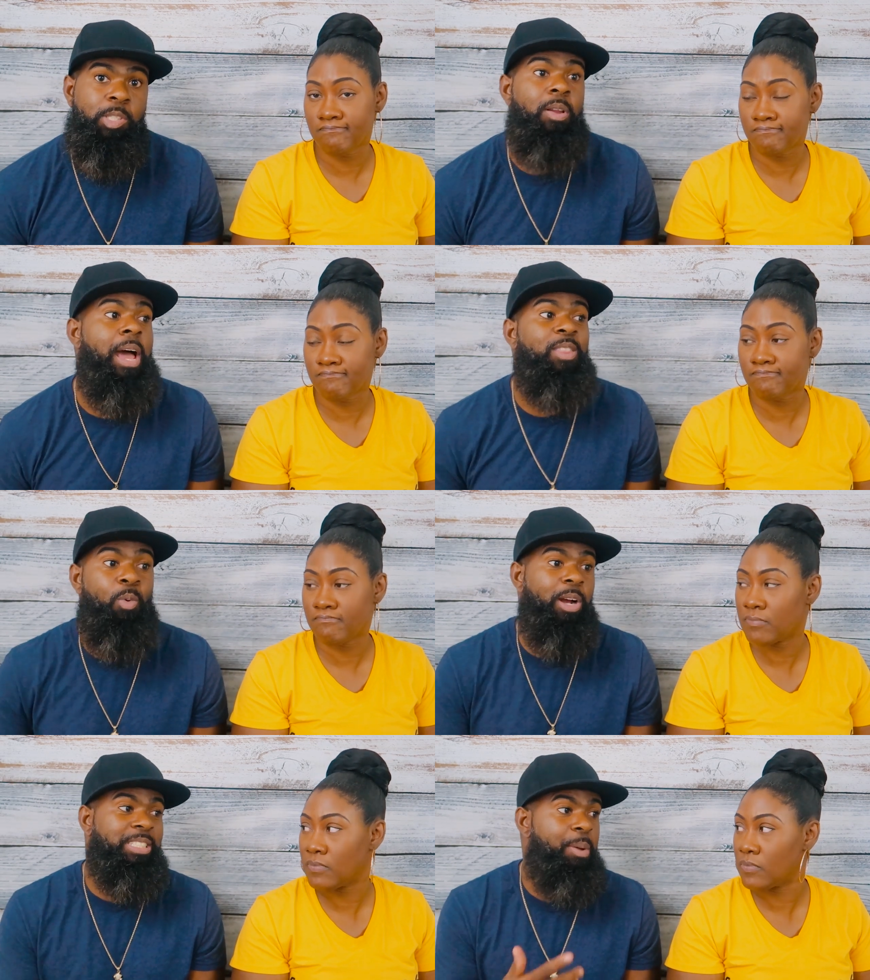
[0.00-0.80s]
Speaker 1: So in
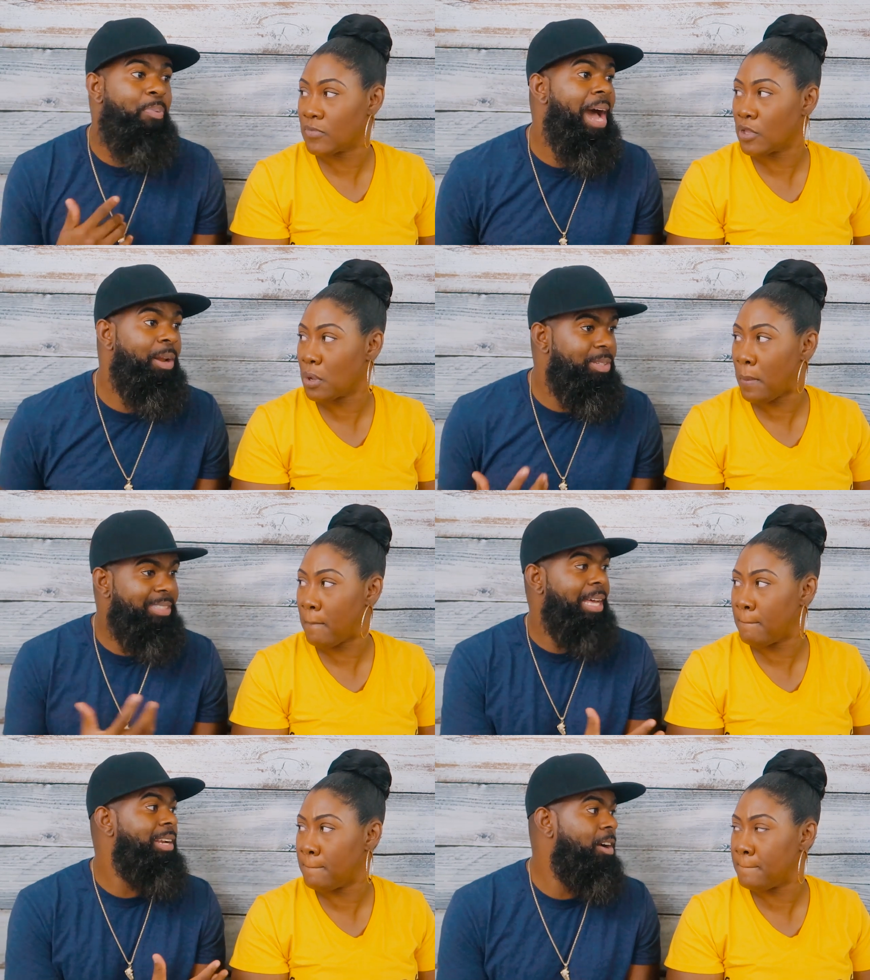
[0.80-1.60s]
other words, he
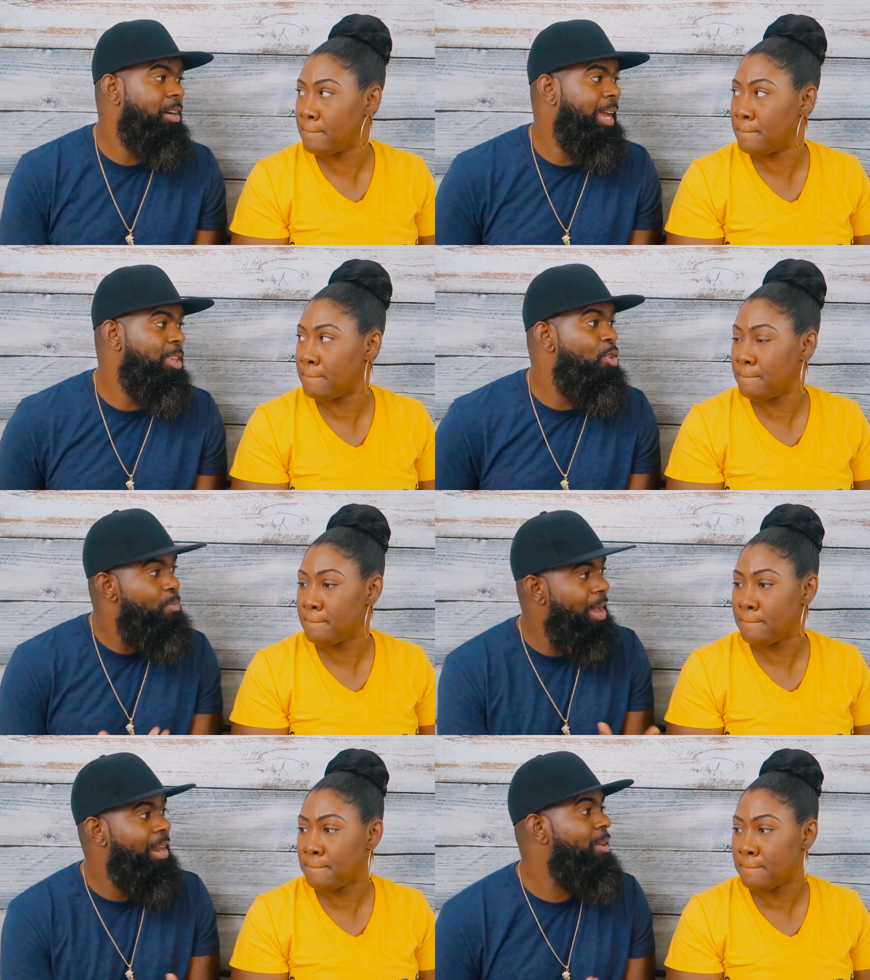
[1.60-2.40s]
probably was telling her that
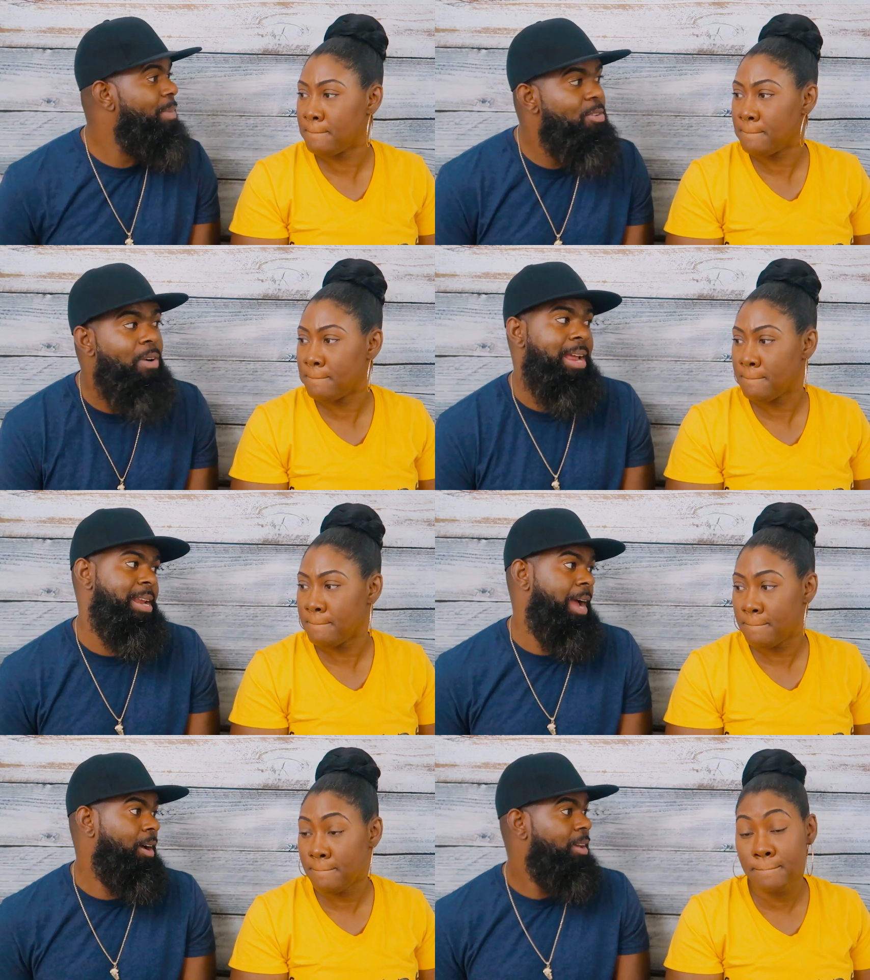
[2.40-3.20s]
you better than me
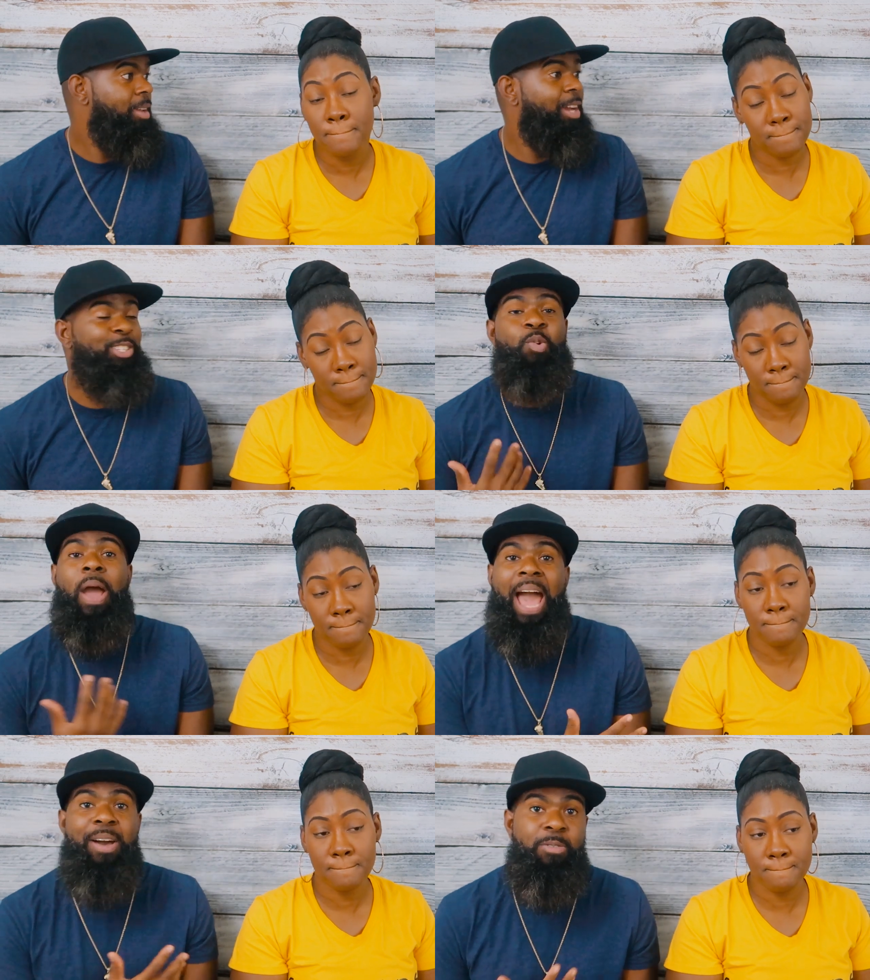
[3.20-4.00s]
right now
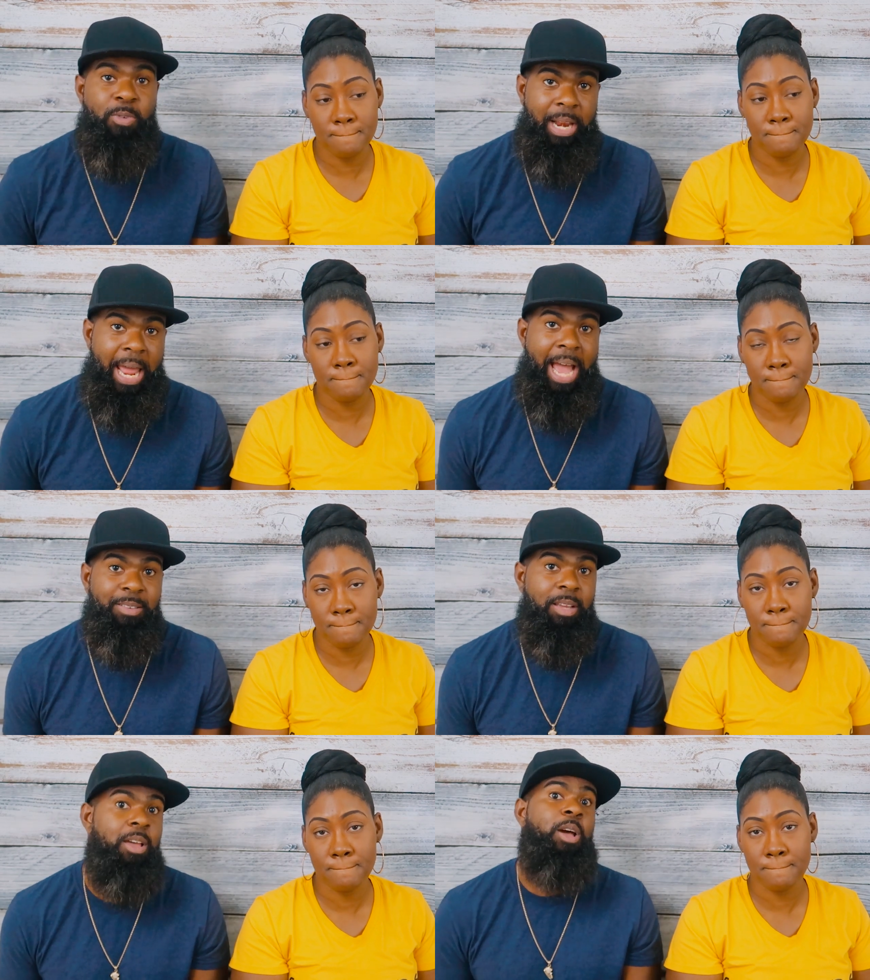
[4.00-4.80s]
because you haven't
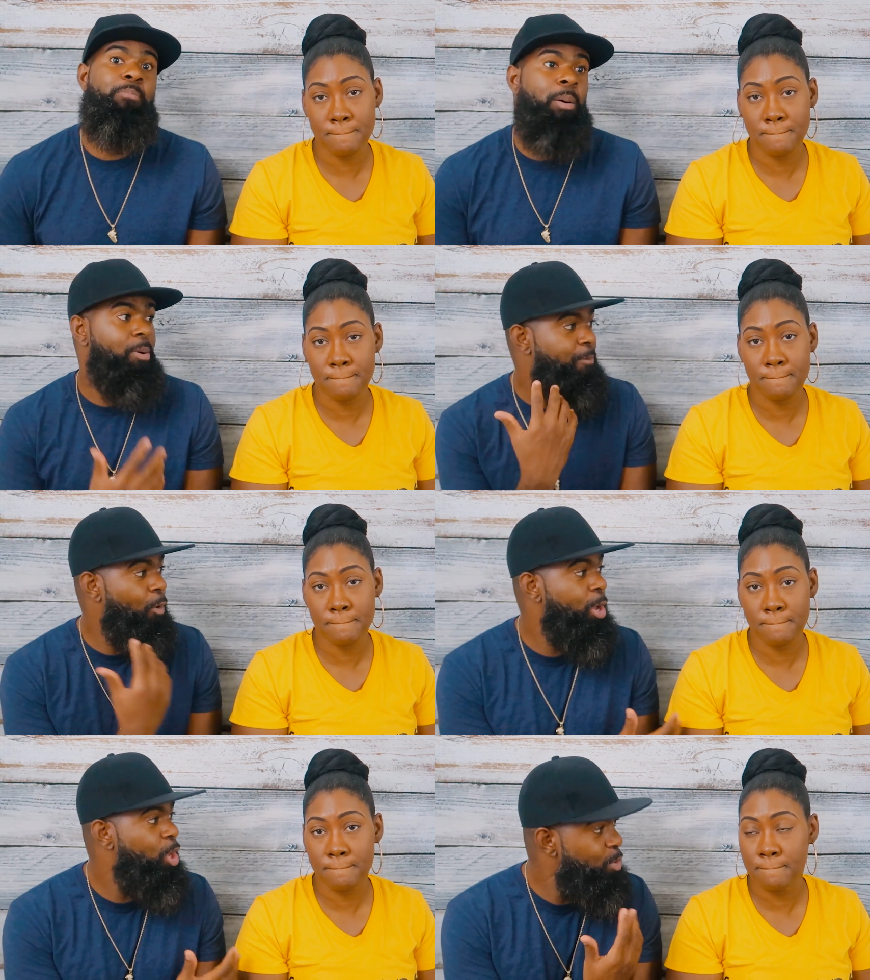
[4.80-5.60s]
relapsed. But
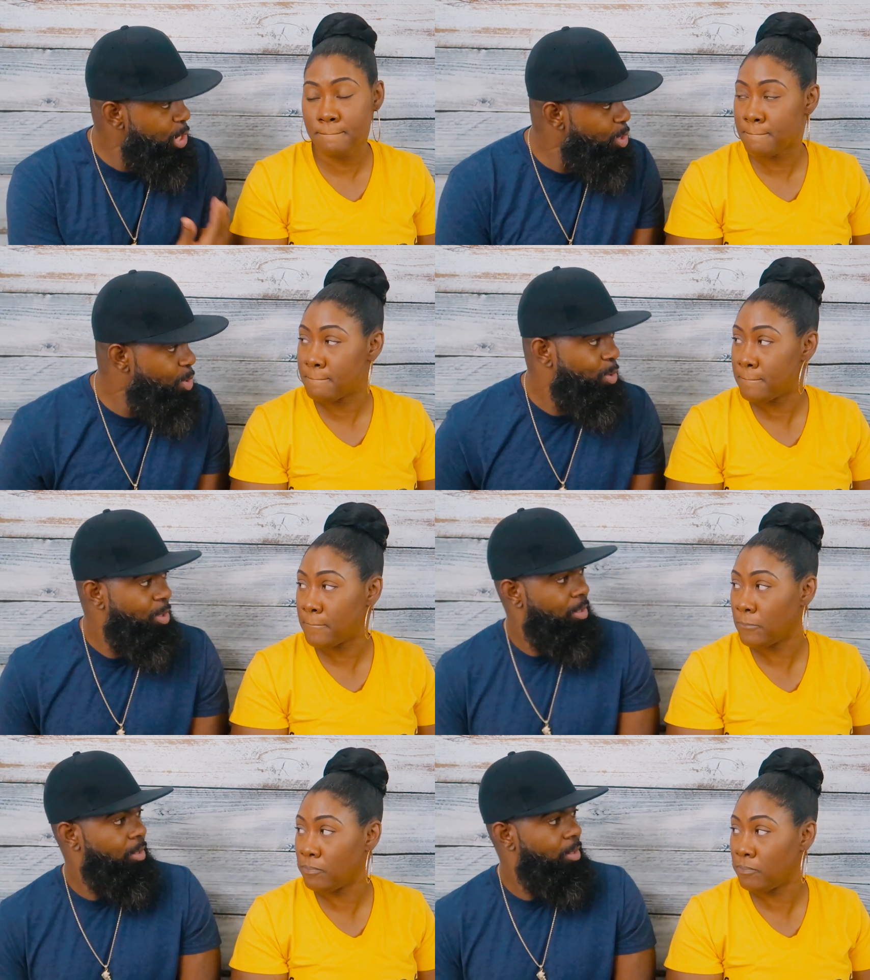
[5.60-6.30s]
before you do,